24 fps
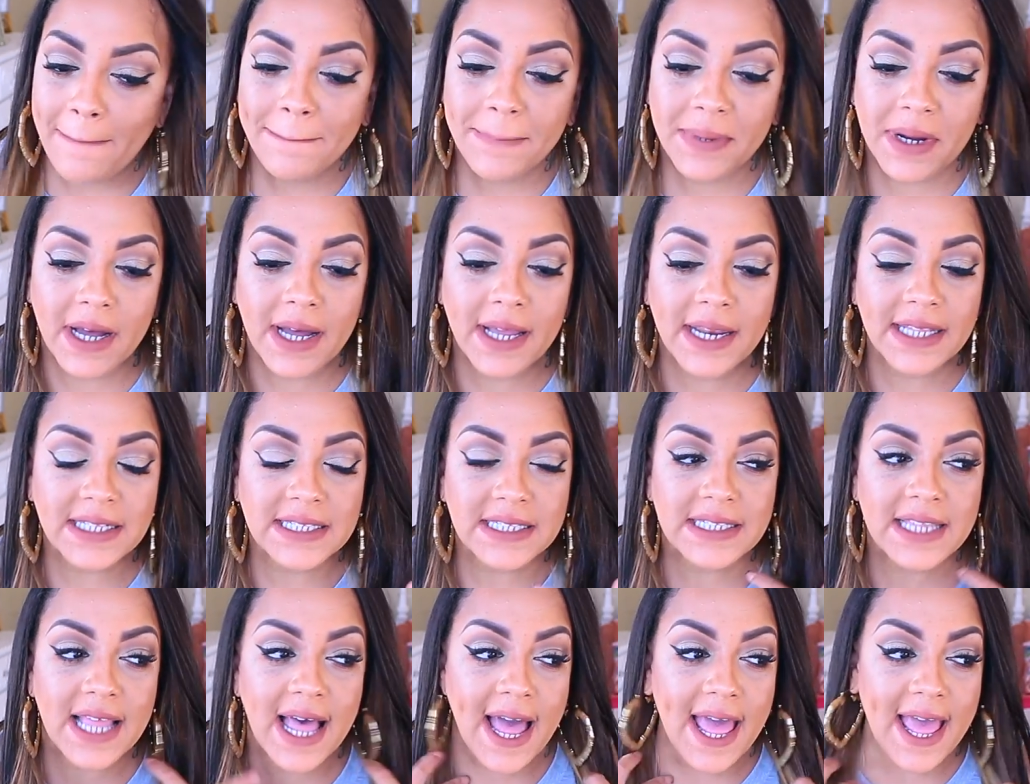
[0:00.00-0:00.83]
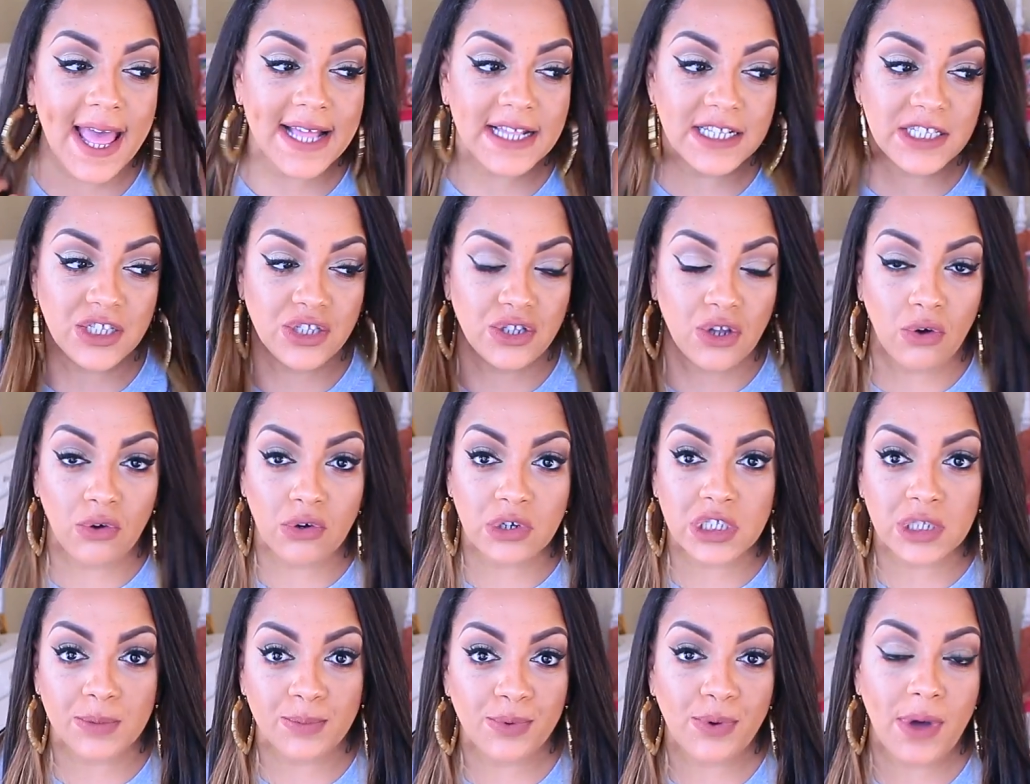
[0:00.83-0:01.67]
But it's not as
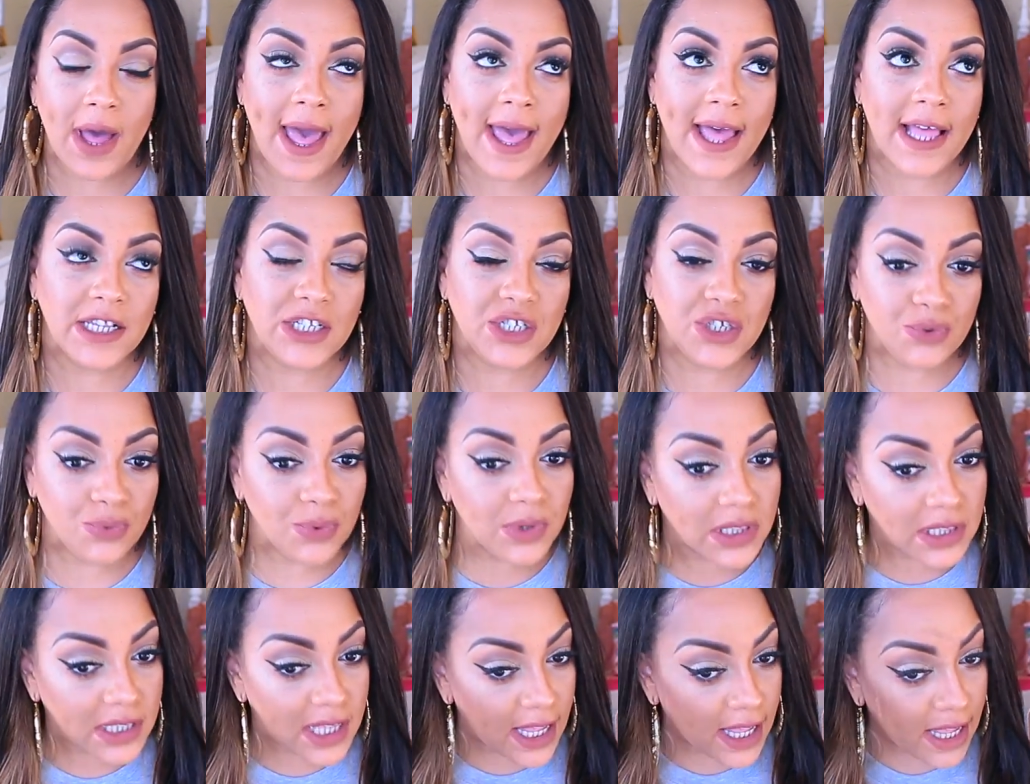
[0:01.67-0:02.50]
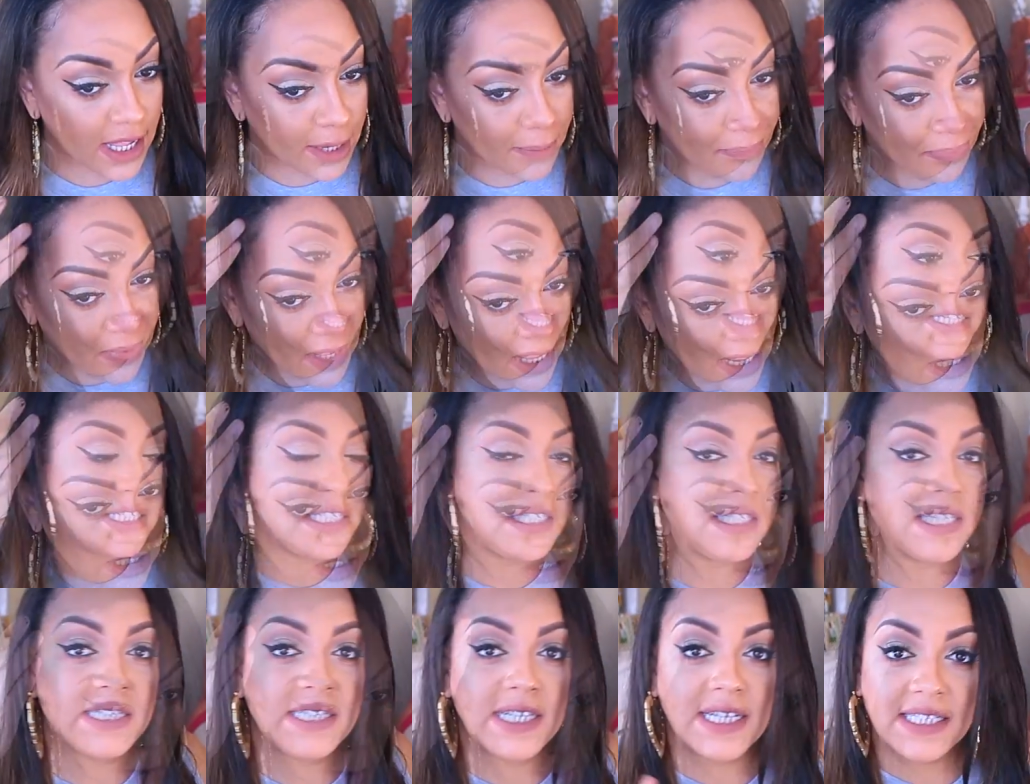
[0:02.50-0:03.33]
noticeable as you would think.
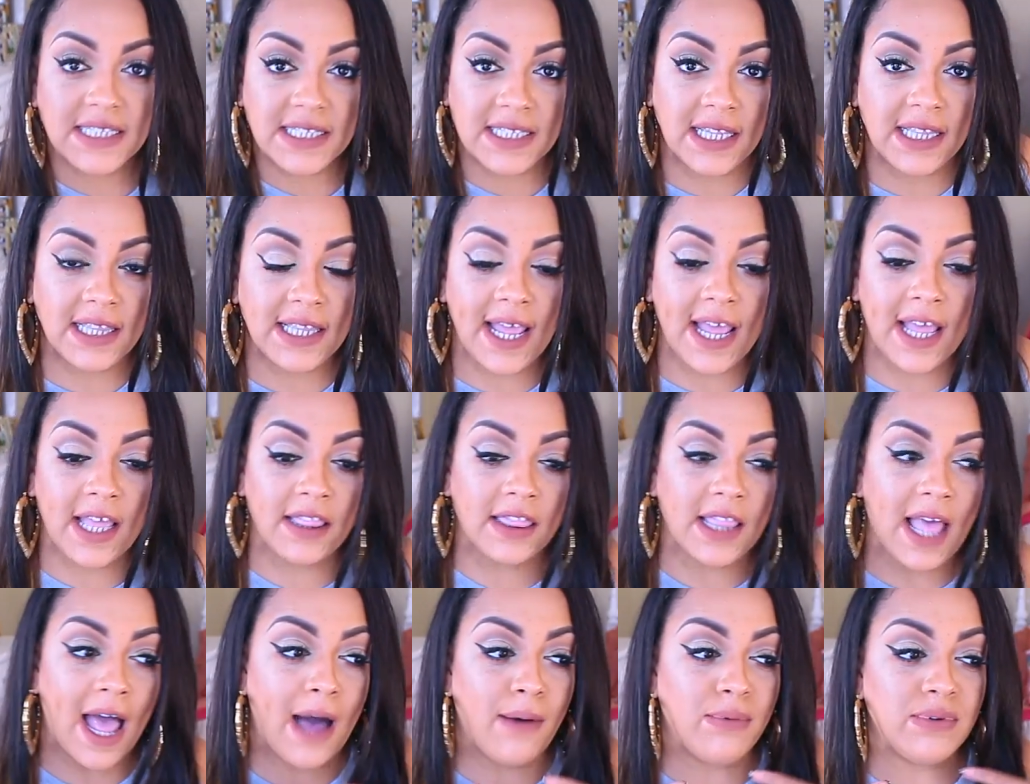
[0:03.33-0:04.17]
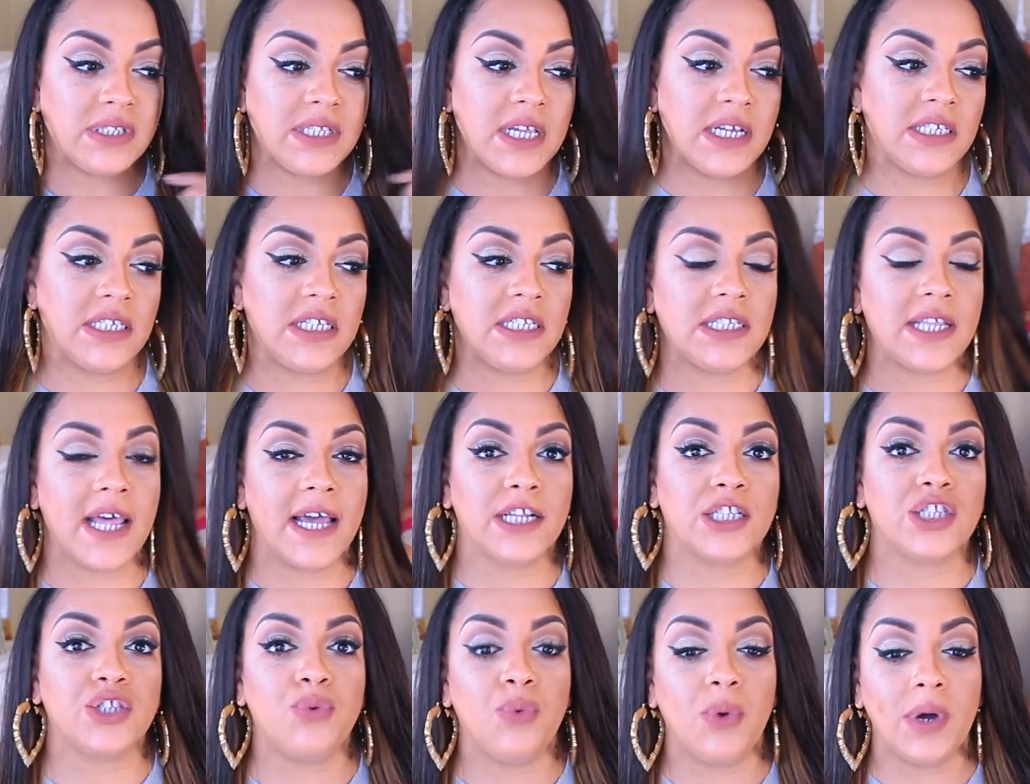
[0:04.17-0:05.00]
She's a decent length. I would say she's
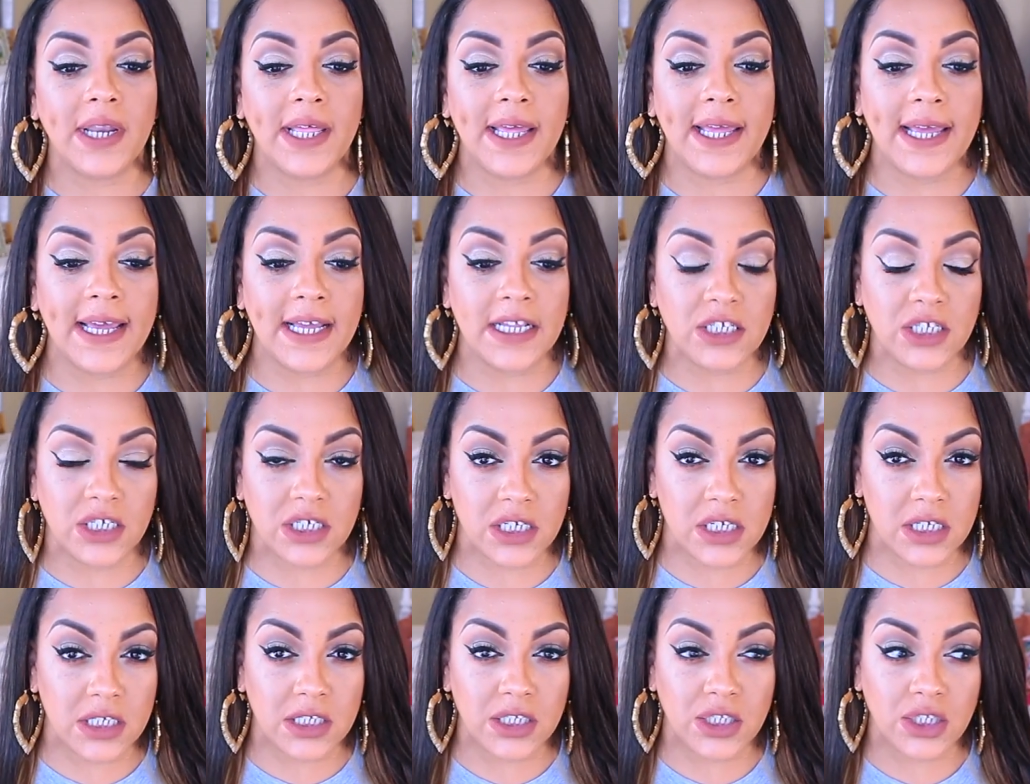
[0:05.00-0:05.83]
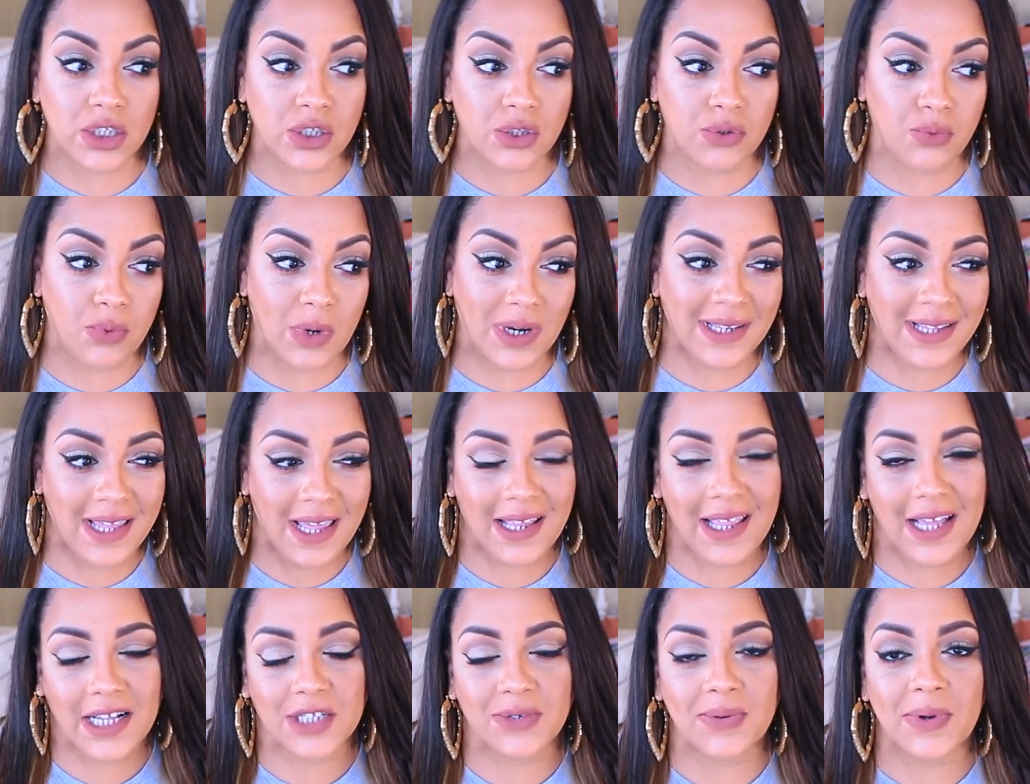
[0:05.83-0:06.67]
like 20 inches, 20, yeah,
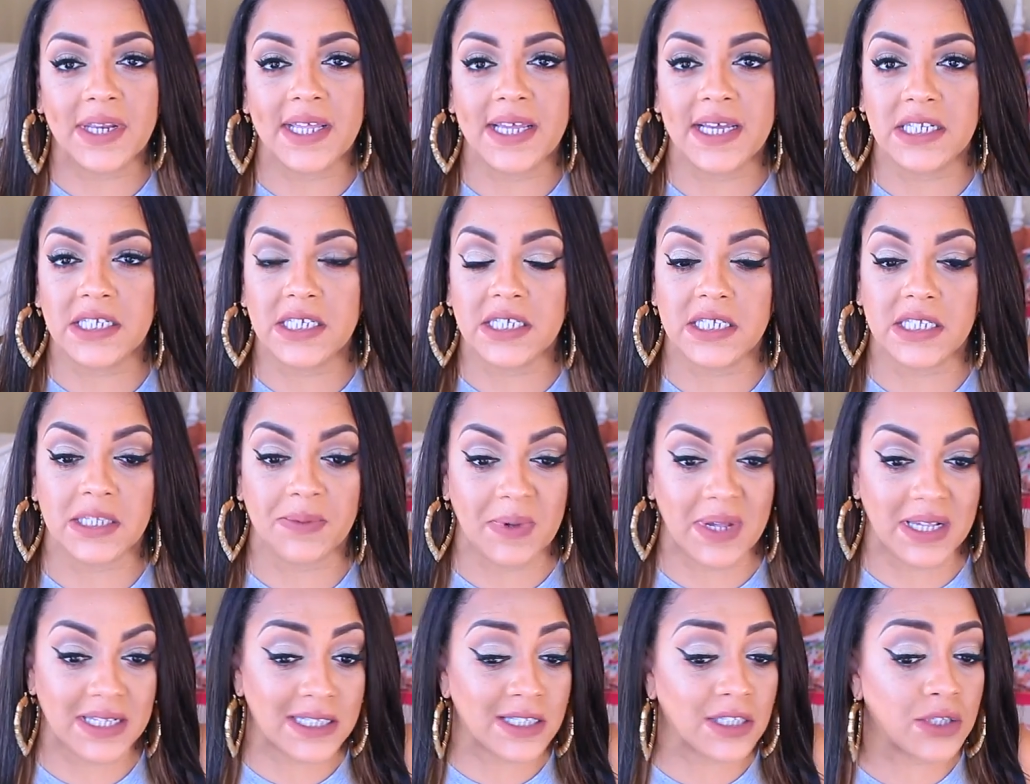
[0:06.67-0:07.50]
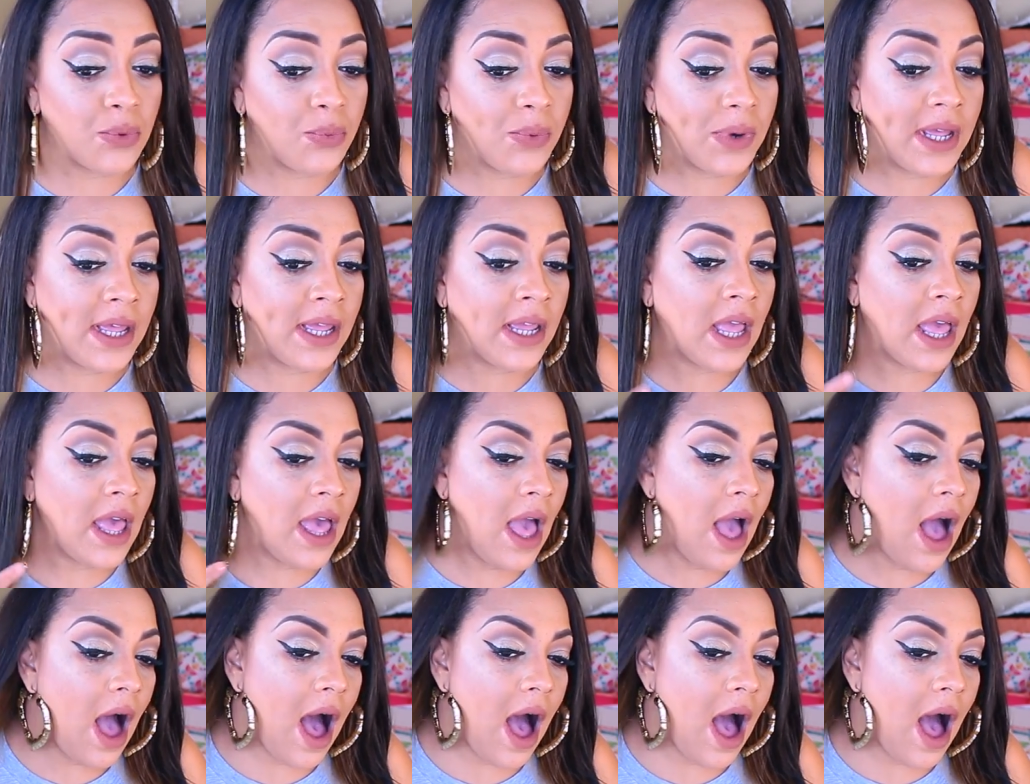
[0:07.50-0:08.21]
like 20 inches because it's a wig.